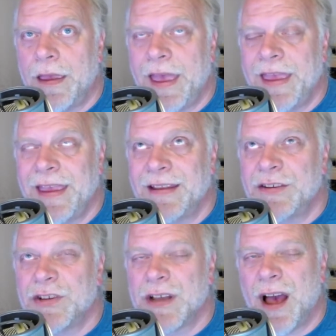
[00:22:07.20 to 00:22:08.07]
in
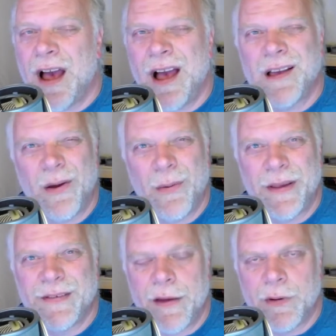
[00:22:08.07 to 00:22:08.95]
Chicago,
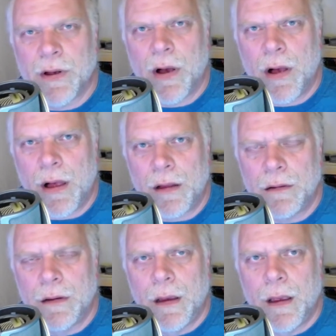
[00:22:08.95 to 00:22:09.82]
as I recall,
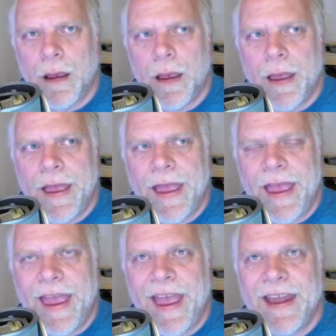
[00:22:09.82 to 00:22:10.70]

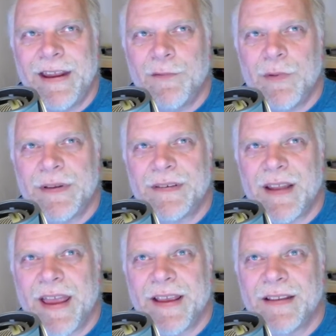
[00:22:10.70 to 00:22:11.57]
and it was
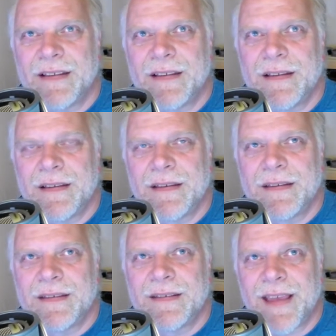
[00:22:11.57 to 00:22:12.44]
like
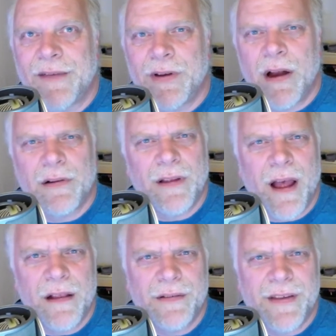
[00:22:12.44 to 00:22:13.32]
$700,
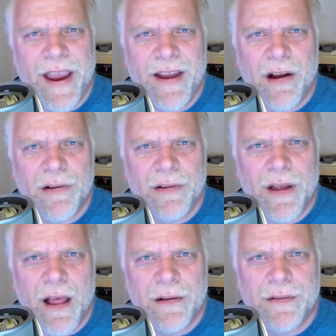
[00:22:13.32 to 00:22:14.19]

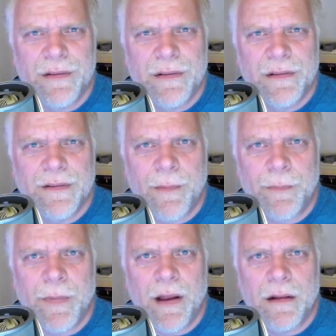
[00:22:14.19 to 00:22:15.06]
$800,
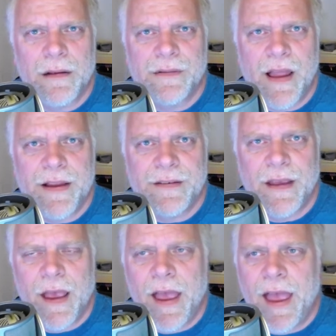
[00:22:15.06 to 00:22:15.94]
something along those lines.
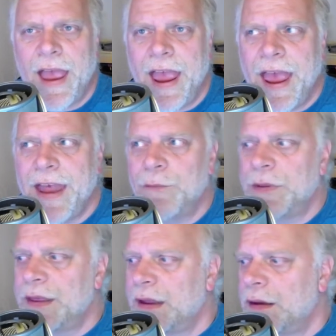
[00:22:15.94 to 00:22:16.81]
And
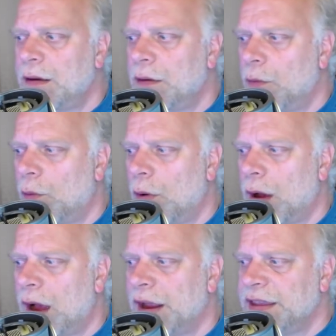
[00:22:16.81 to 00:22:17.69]
within
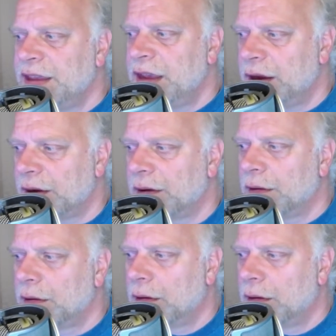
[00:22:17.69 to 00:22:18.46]
a year,